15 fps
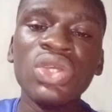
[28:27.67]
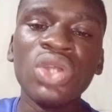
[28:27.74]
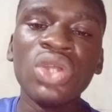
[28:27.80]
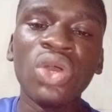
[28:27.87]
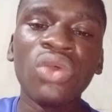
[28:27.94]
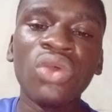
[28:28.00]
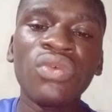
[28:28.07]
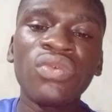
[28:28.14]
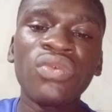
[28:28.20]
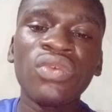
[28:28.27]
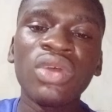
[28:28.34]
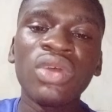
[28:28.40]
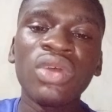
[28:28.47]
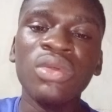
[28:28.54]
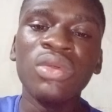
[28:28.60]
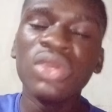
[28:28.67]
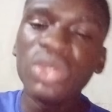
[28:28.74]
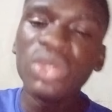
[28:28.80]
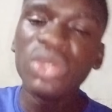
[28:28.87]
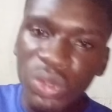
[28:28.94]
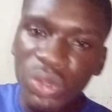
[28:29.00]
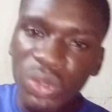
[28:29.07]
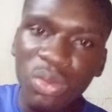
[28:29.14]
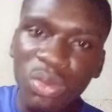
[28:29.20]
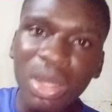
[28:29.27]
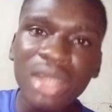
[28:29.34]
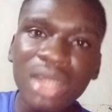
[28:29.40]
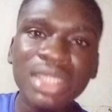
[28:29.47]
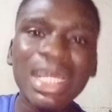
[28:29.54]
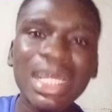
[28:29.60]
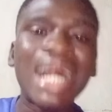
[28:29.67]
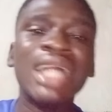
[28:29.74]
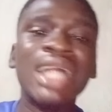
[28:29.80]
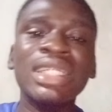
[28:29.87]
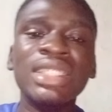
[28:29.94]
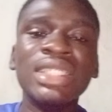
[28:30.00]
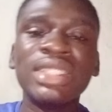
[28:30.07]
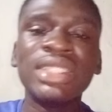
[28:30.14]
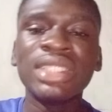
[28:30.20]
of YouTubers and